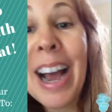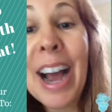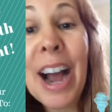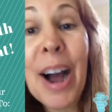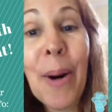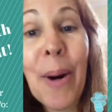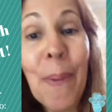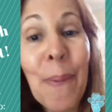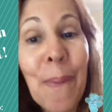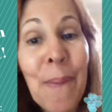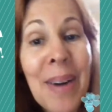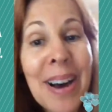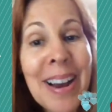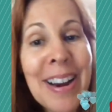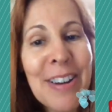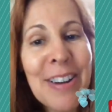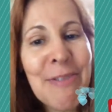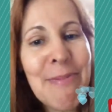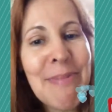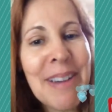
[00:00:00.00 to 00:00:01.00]
One
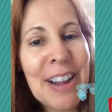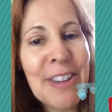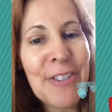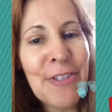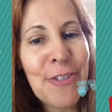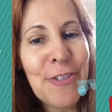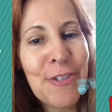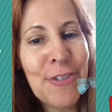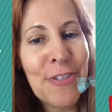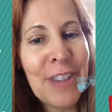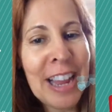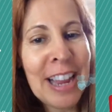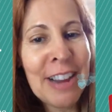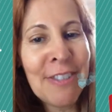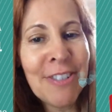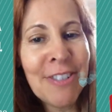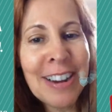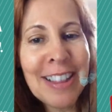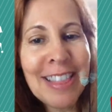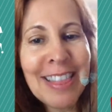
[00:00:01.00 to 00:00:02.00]
of my
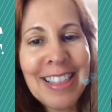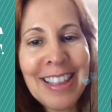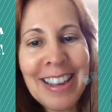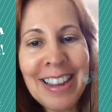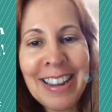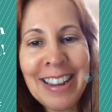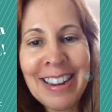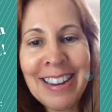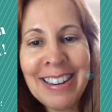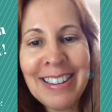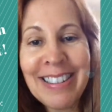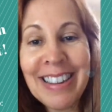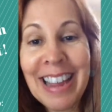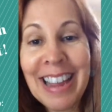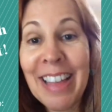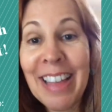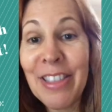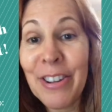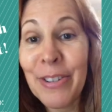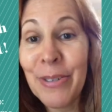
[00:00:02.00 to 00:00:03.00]
favorite things,
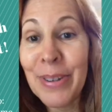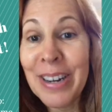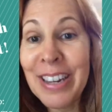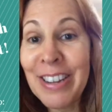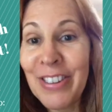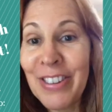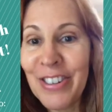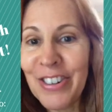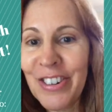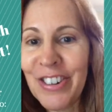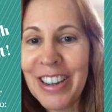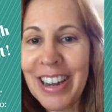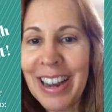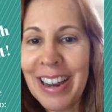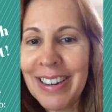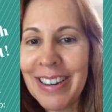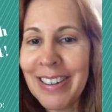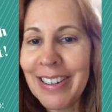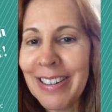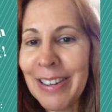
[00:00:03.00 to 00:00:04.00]
and the research
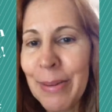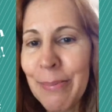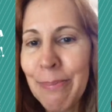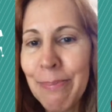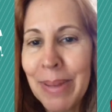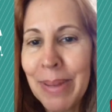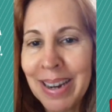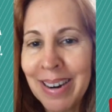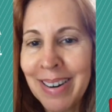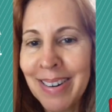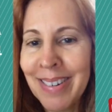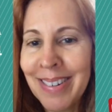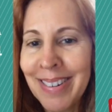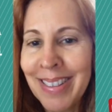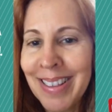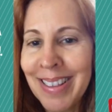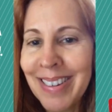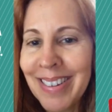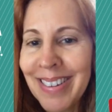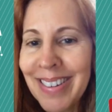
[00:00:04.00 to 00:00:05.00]
actually bears
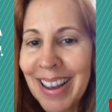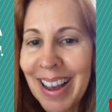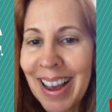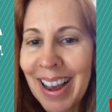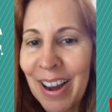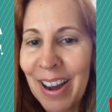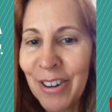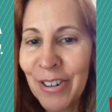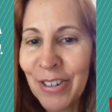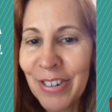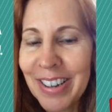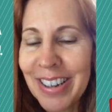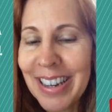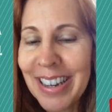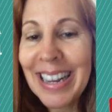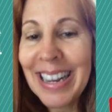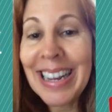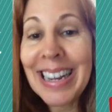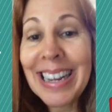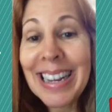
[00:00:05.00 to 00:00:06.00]
this out,
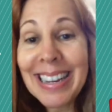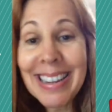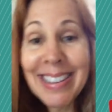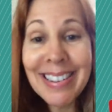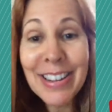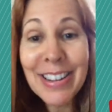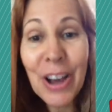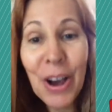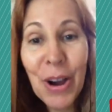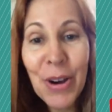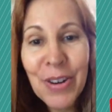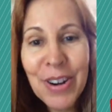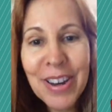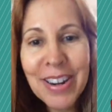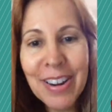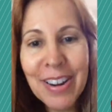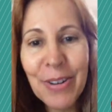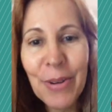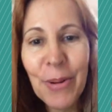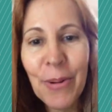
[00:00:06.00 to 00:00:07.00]
is
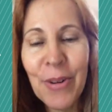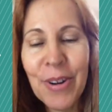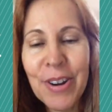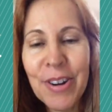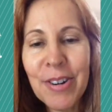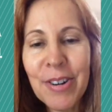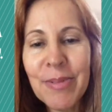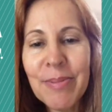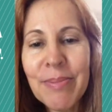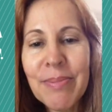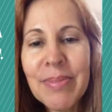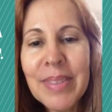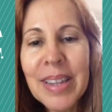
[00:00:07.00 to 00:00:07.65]
coconut oil.